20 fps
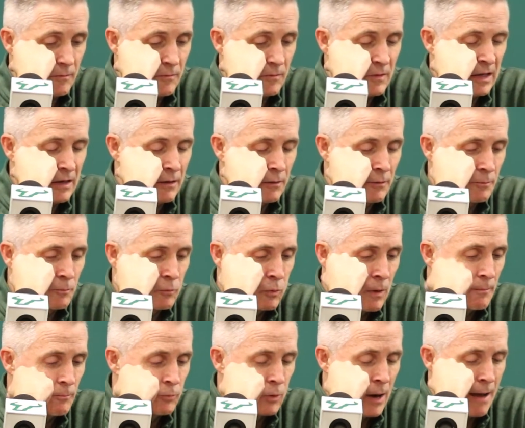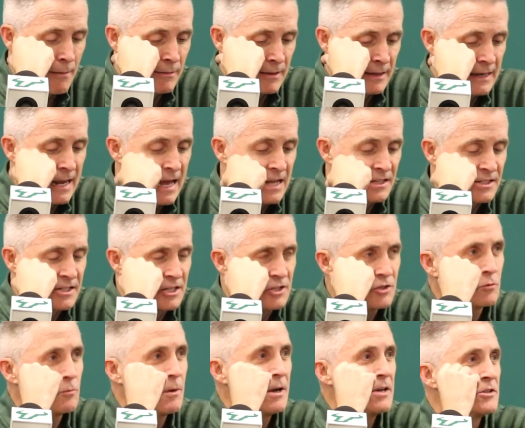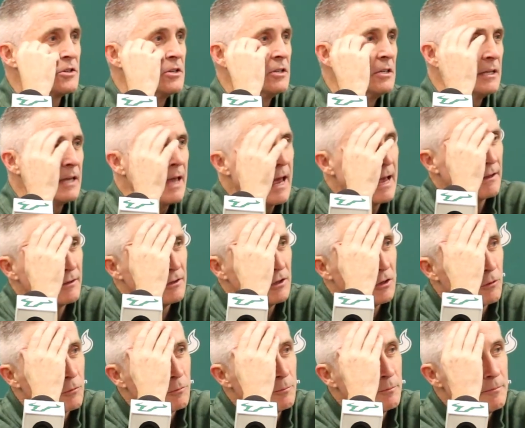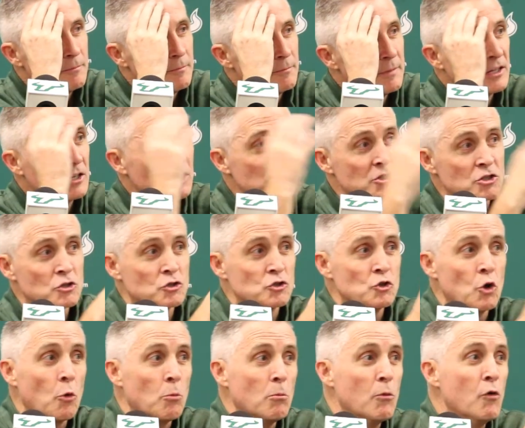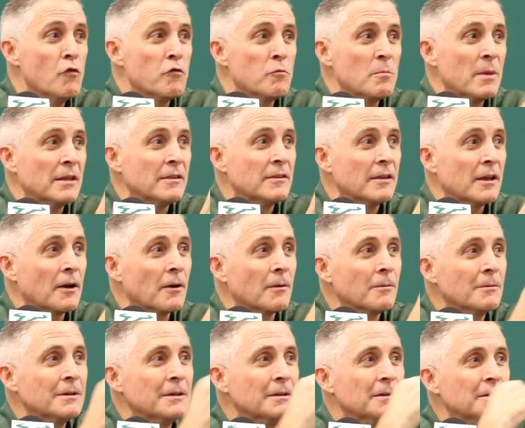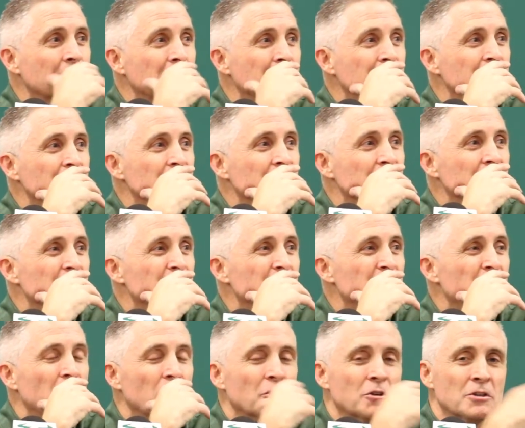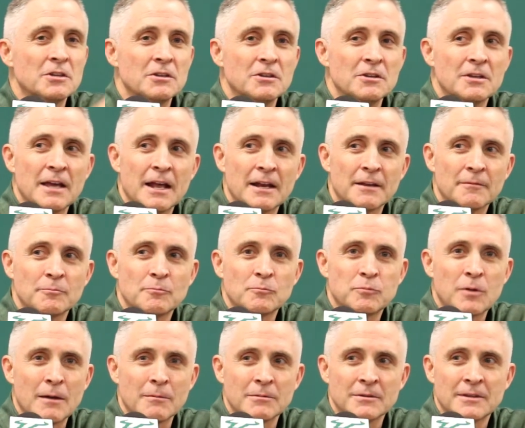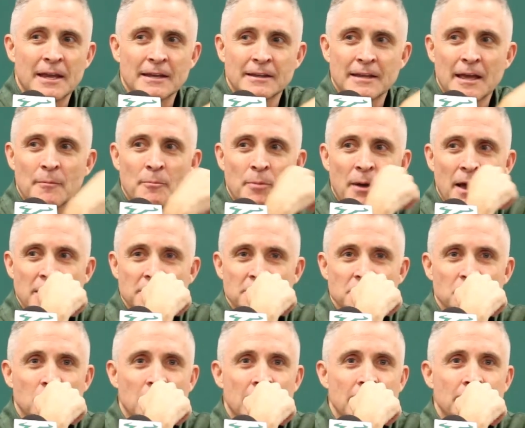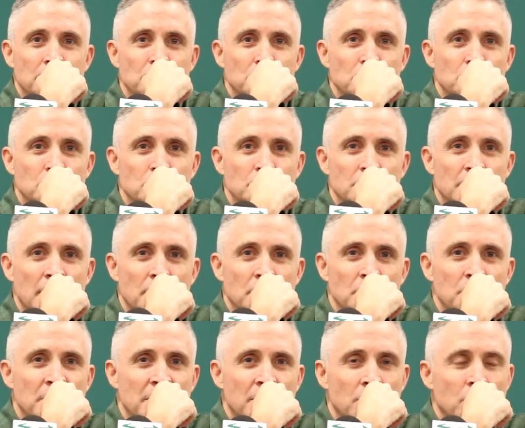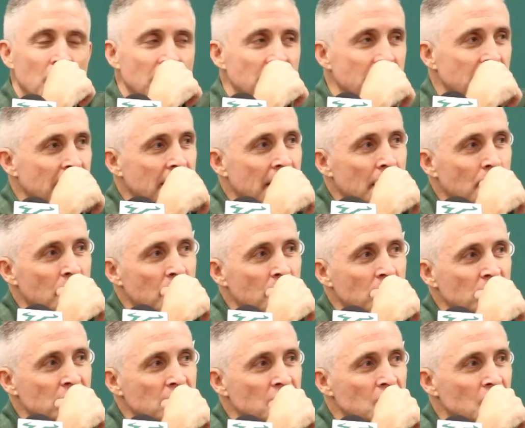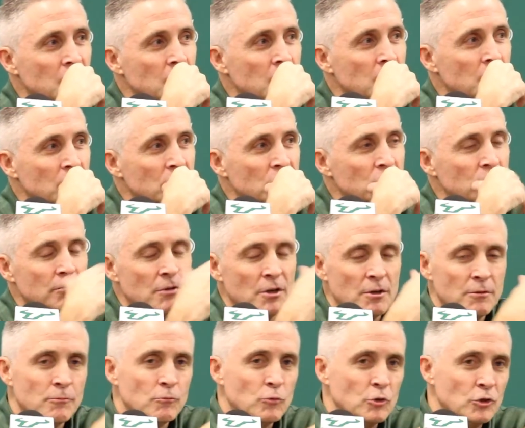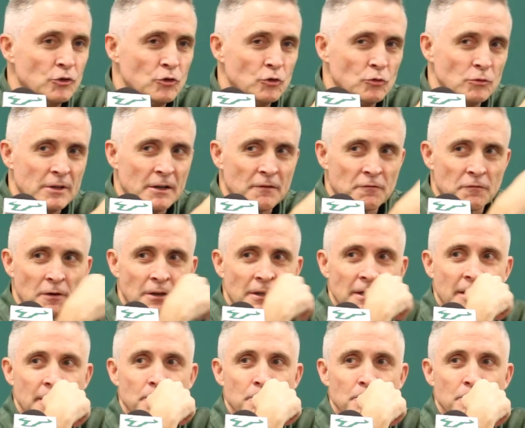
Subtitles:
you know, probably in that situation you can't, you know, because there's no movement there, you know, you got to probably take that pass away. That would be the one thing that we would do differently.